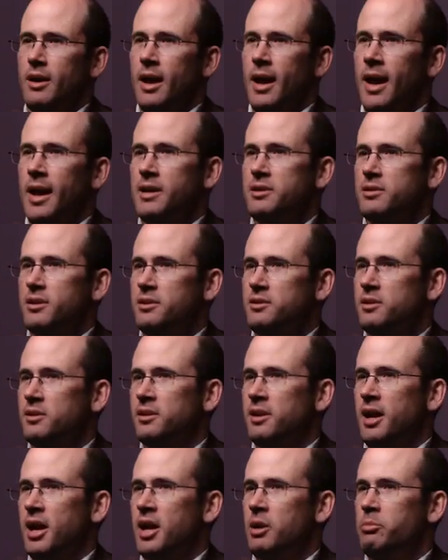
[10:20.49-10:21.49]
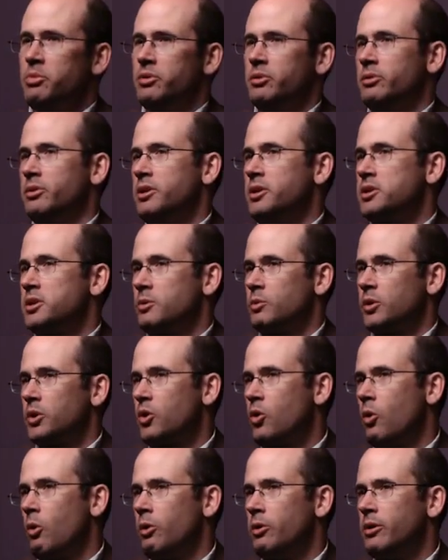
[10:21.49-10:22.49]
Assets and liabilities are
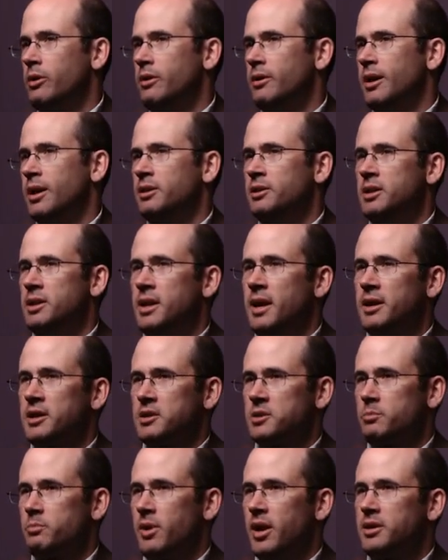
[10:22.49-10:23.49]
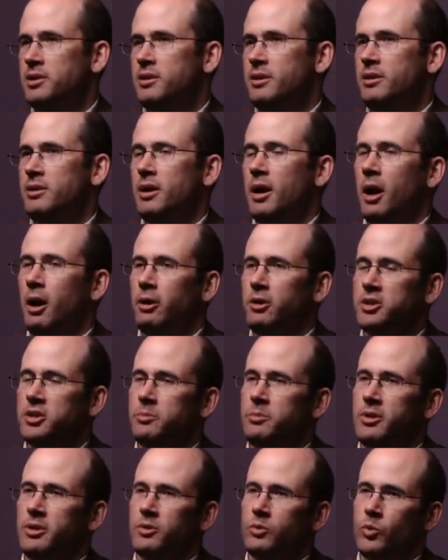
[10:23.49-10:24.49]
recorded at the expected
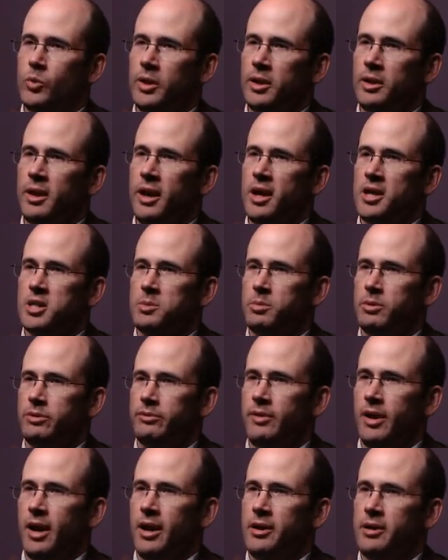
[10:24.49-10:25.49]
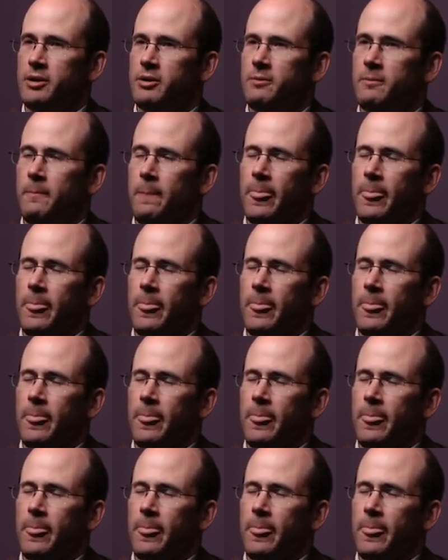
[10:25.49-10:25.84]
ultimate realizable value.